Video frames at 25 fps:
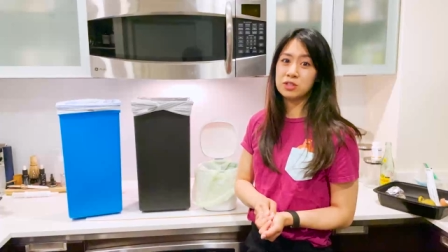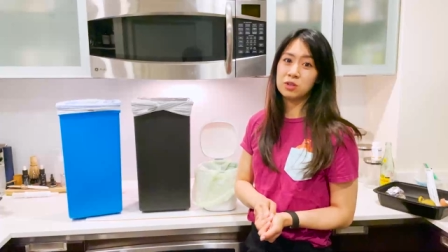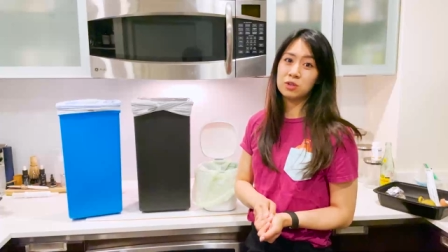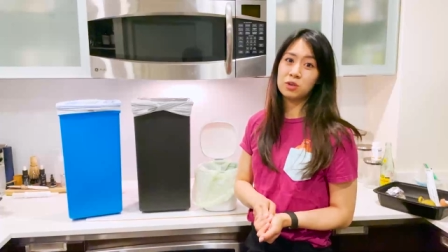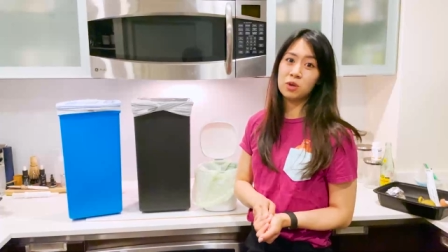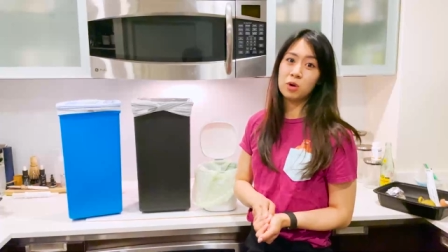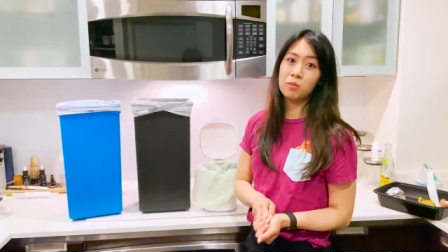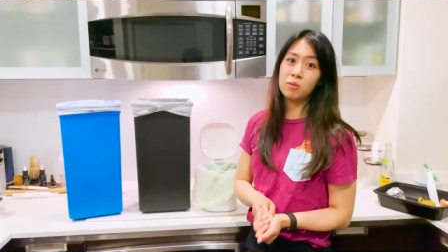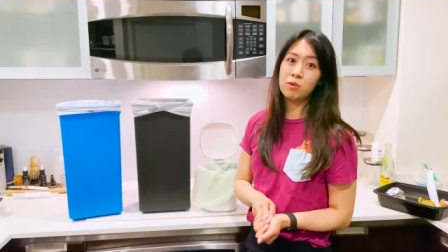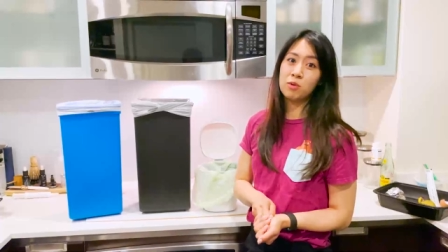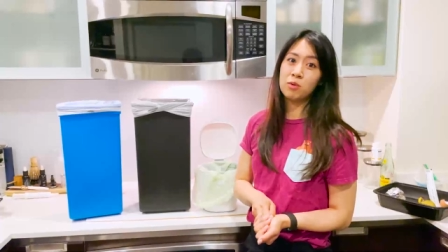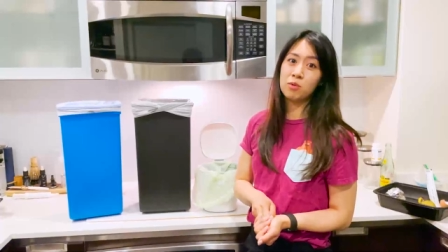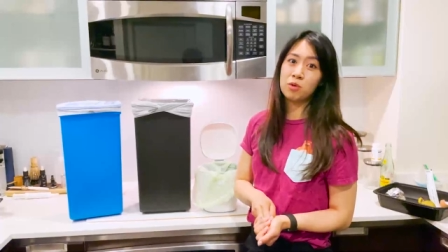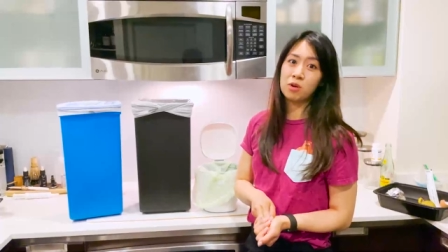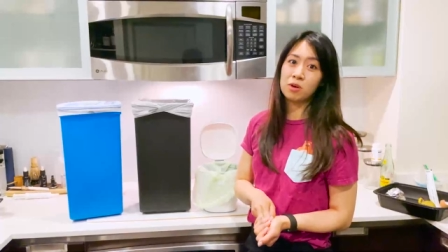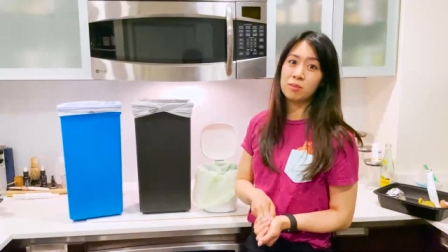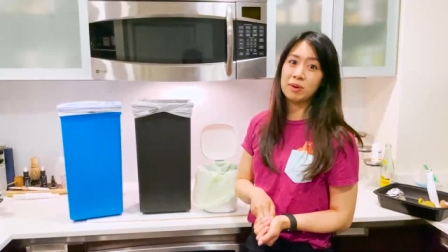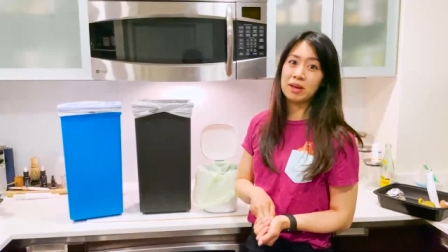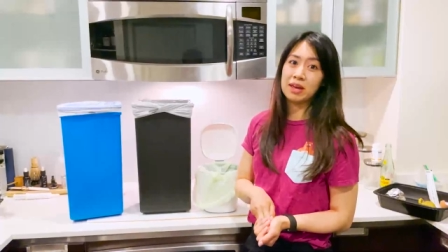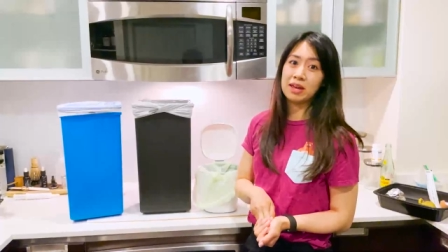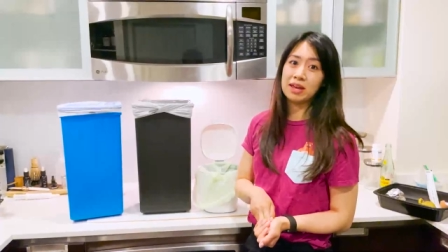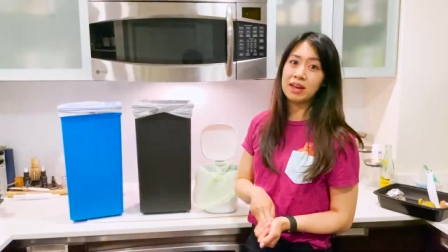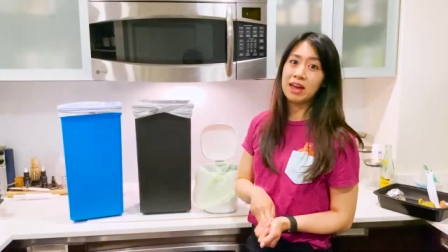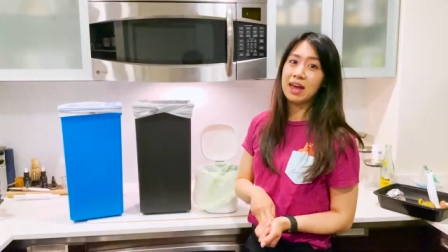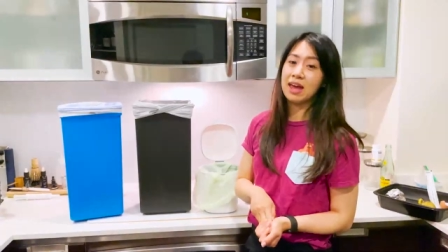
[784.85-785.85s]
to global
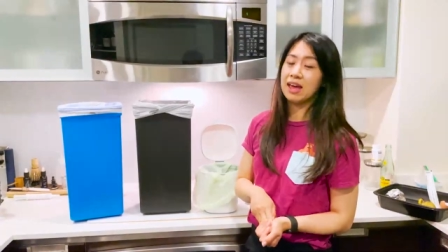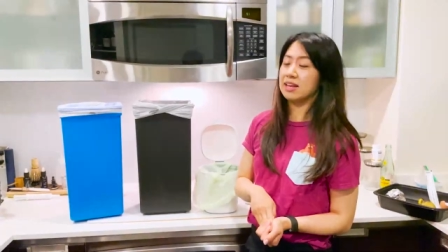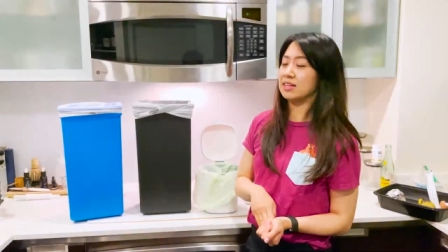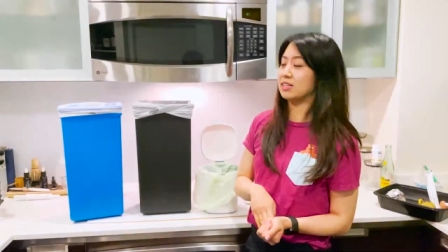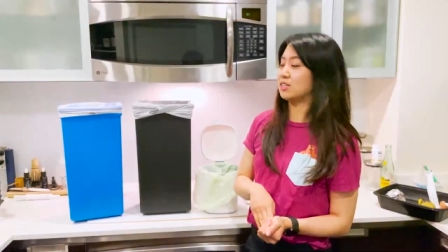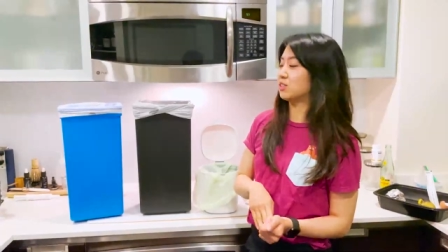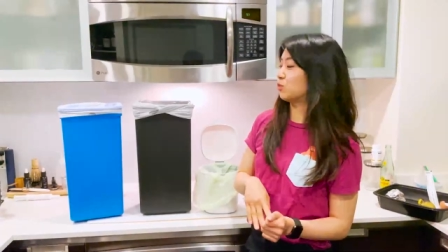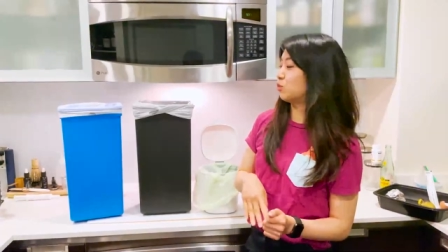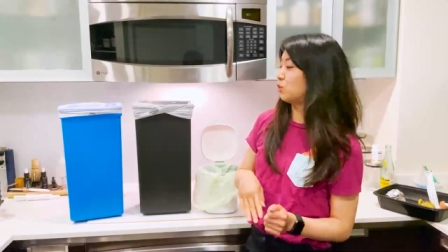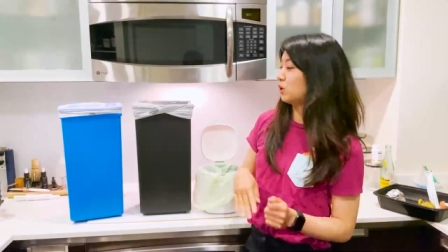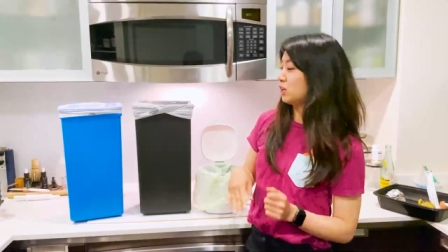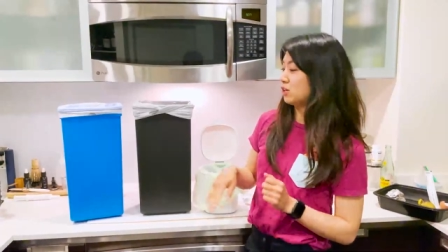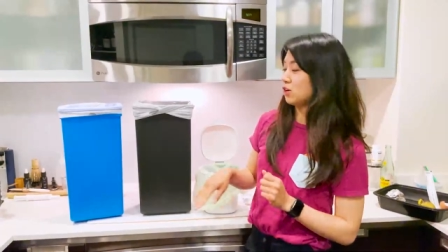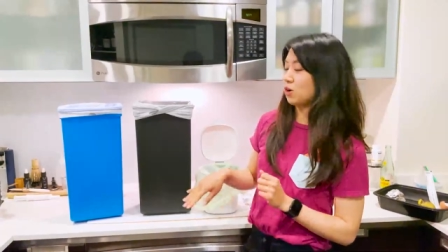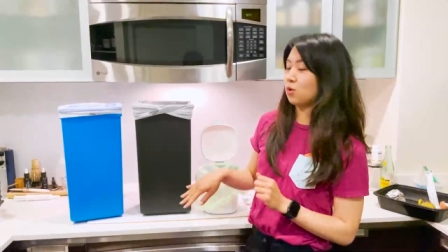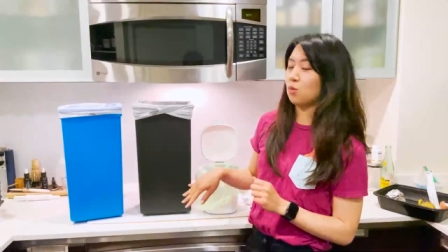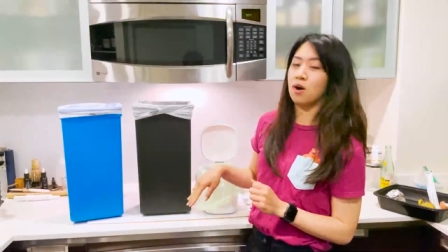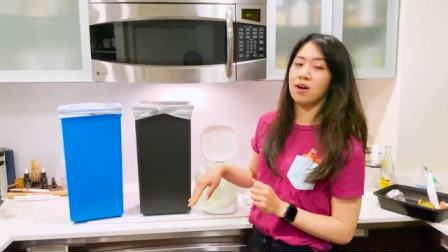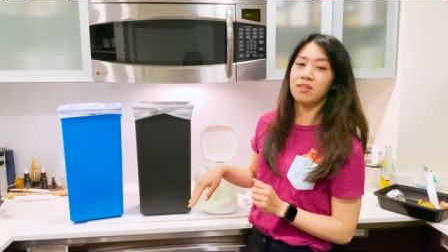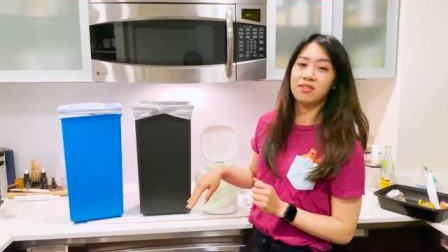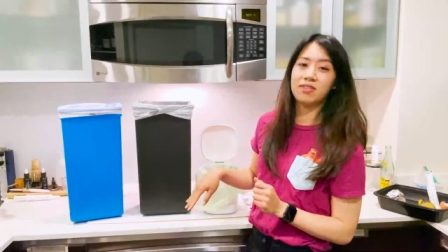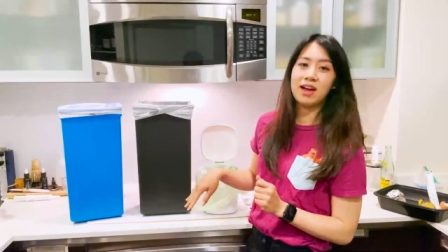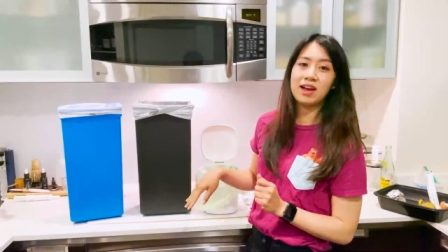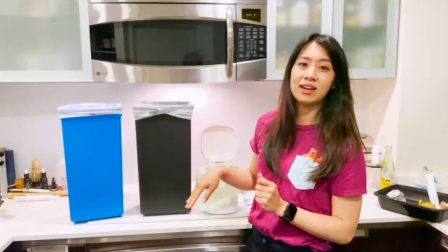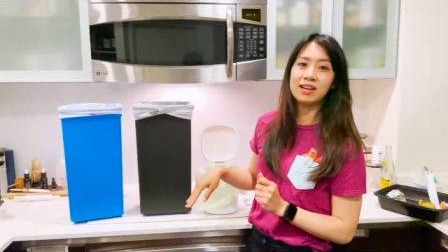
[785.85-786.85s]
warming, and we don't
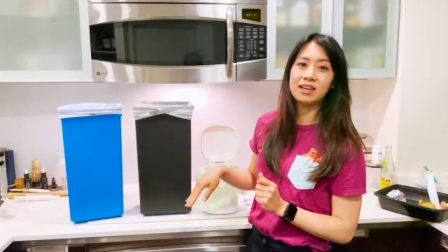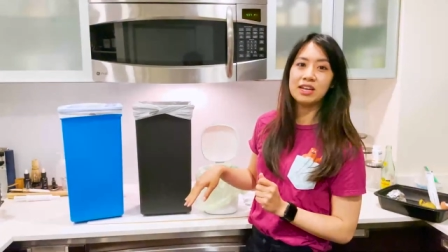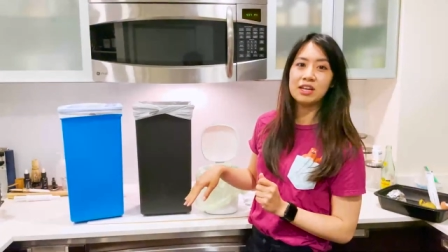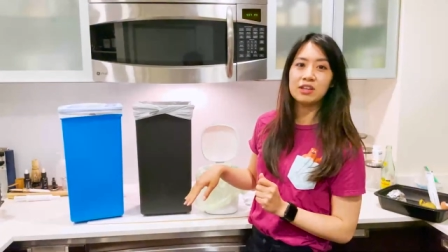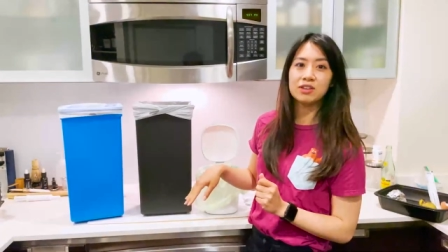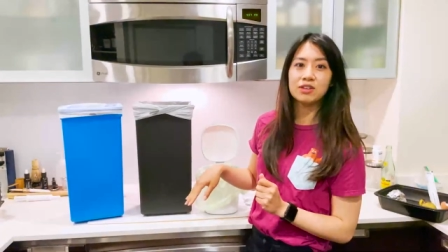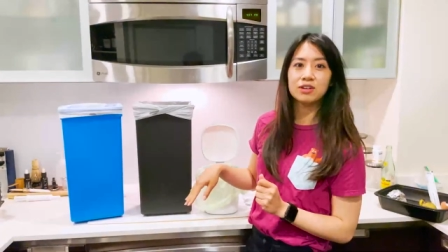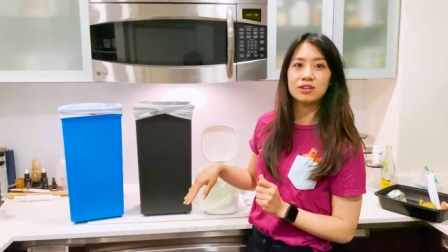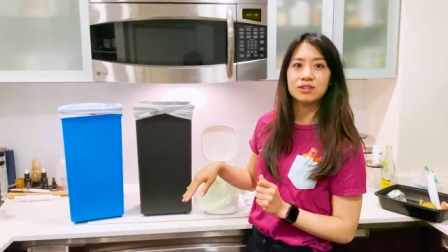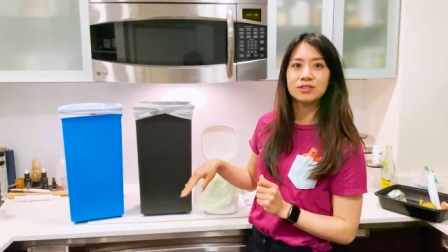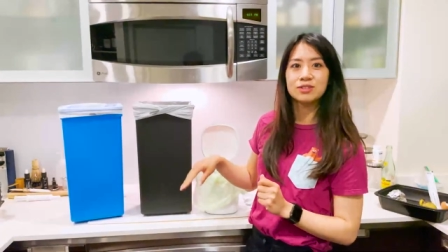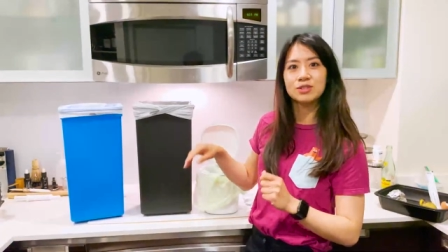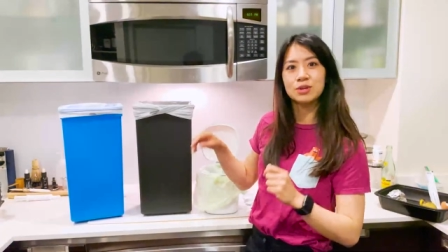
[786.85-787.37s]
want that either.